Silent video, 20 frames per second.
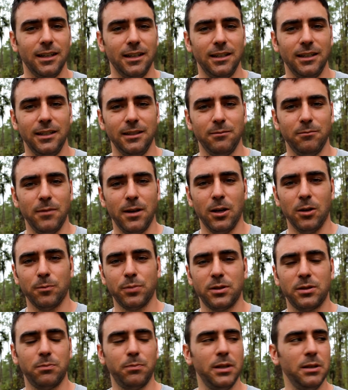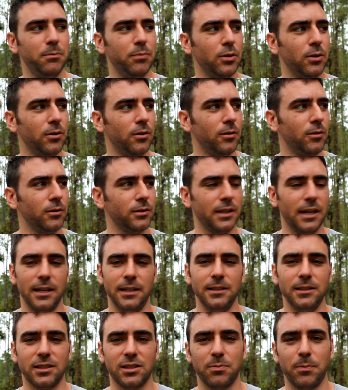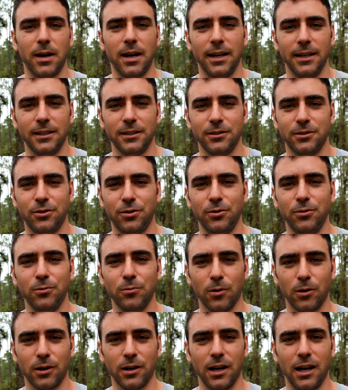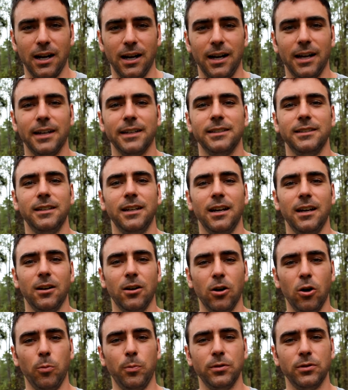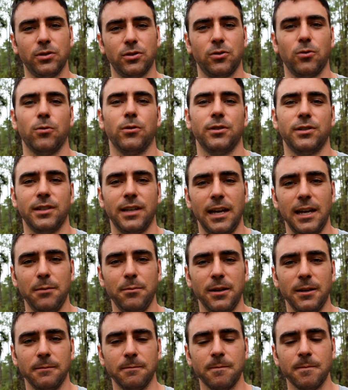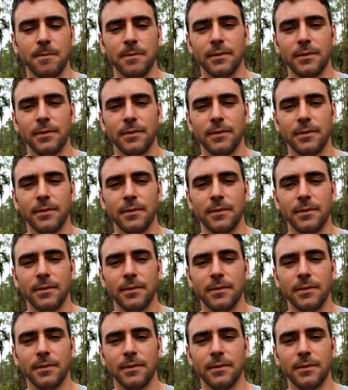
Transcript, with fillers: it helps people get inspired to work on open source gaming.